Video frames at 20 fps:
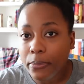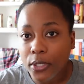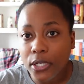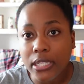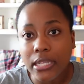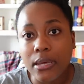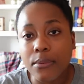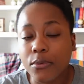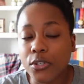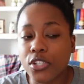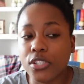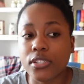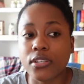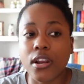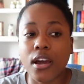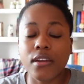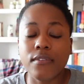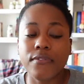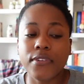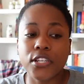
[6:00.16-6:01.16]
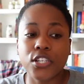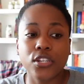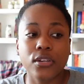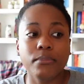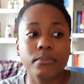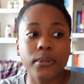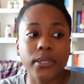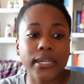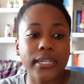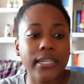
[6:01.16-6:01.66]
Book Club, which is a nonfiction
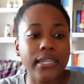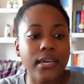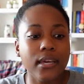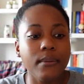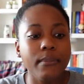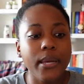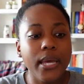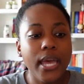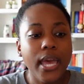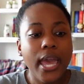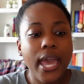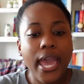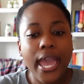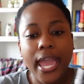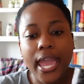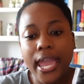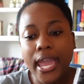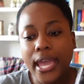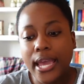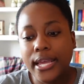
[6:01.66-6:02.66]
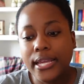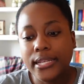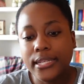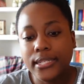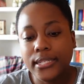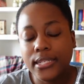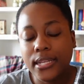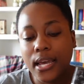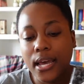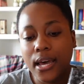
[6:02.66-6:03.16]
book club,
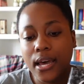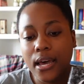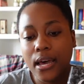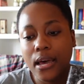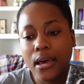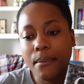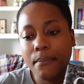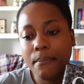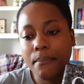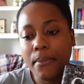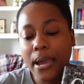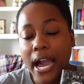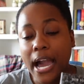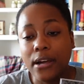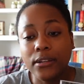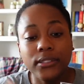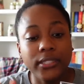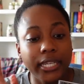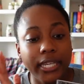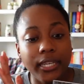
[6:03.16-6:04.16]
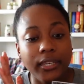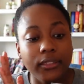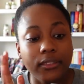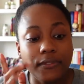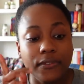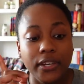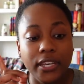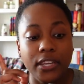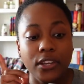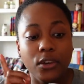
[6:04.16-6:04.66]
and I'll link the
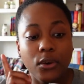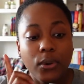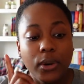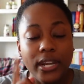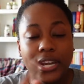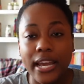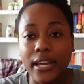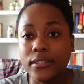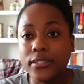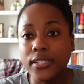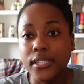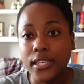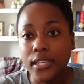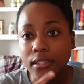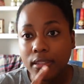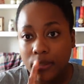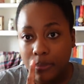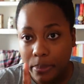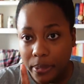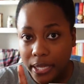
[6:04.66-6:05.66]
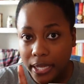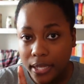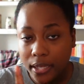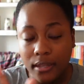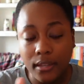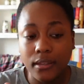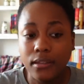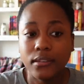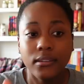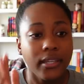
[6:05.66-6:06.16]
video announcing the
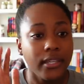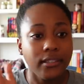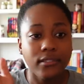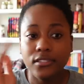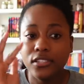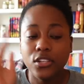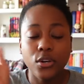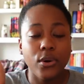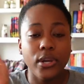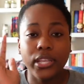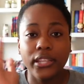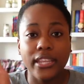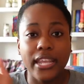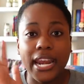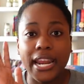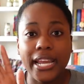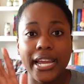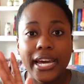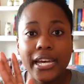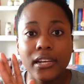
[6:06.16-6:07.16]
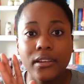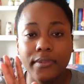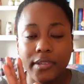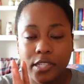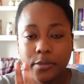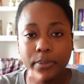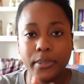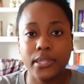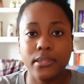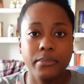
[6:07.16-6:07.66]
pick. So, and that I kind of
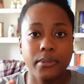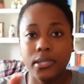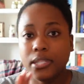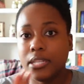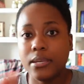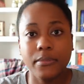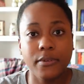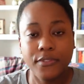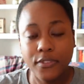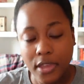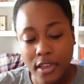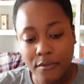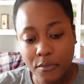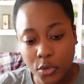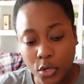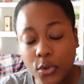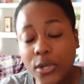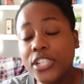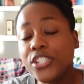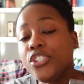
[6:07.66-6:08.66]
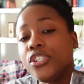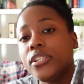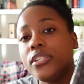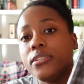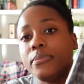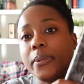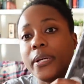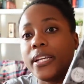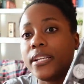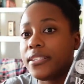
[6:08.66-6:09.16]
explain the book club if you have more questions,
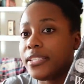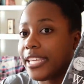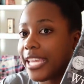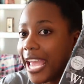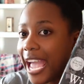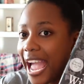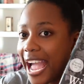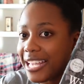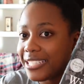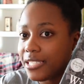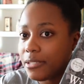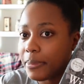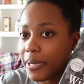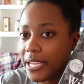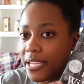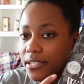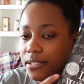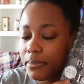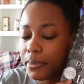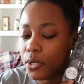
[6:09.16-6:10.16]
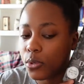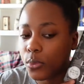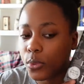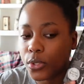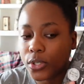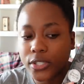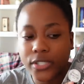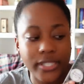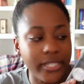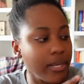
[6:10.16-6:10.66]
but it's Cast by Isabel
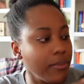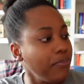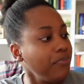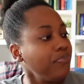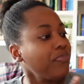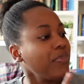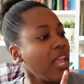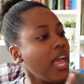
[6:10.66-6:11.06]
Wilkerson.